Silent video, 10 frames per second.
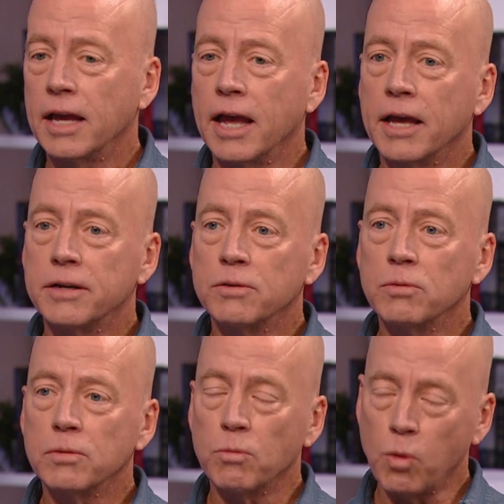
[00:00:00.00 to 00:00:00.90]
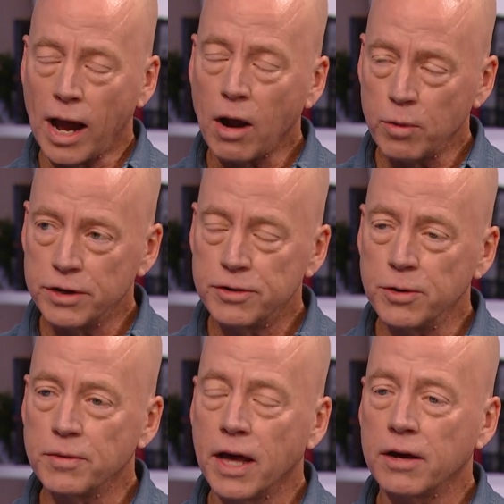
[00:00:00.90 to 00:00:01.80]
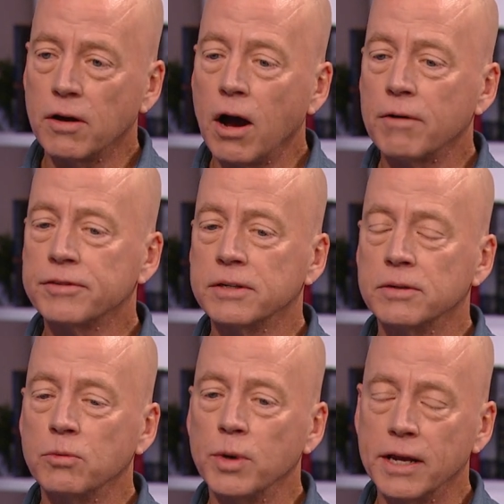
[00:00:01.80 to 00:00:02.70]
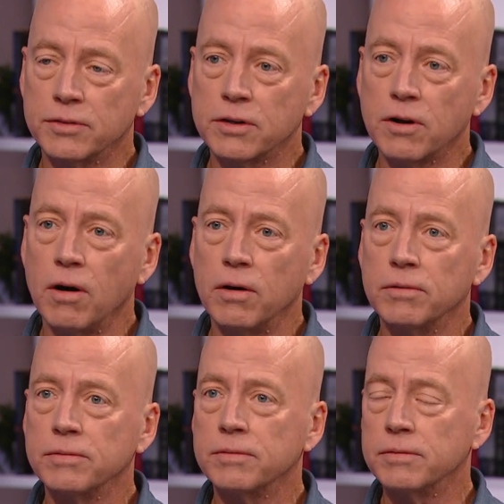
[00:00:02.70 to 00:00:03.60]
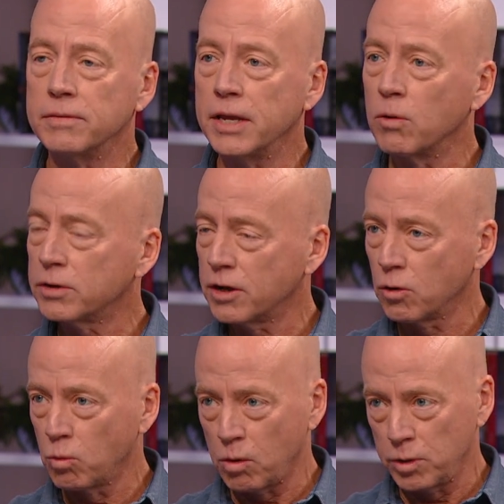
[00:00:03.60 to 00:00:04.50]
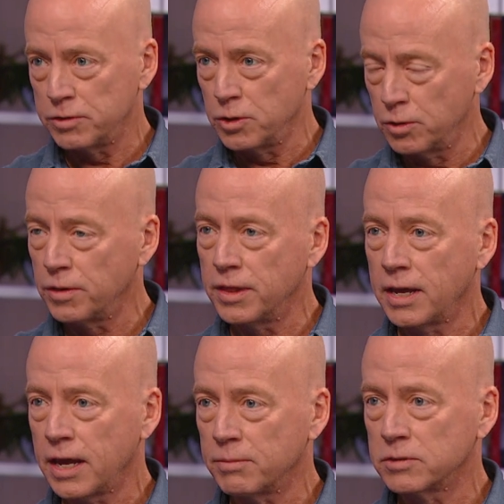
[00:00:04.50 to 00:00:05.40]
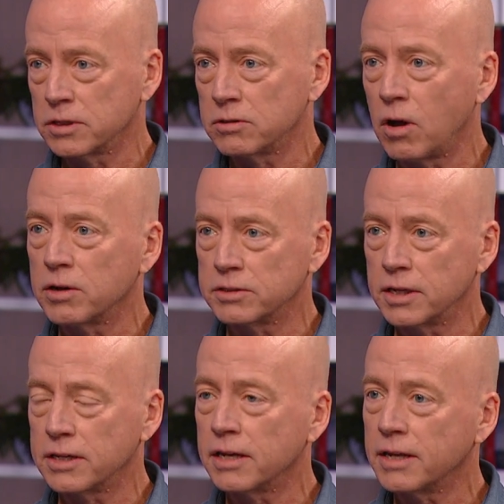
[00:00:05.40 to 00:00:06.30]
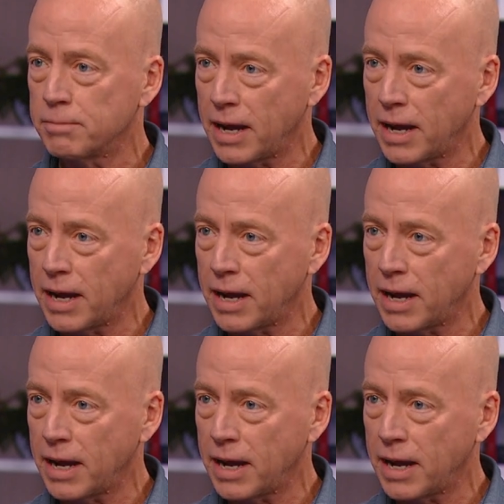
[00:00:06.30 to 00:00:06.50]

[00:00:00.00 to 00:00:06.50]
And how we do that, often we get the call, they don't care what we do to the animals as long as they can get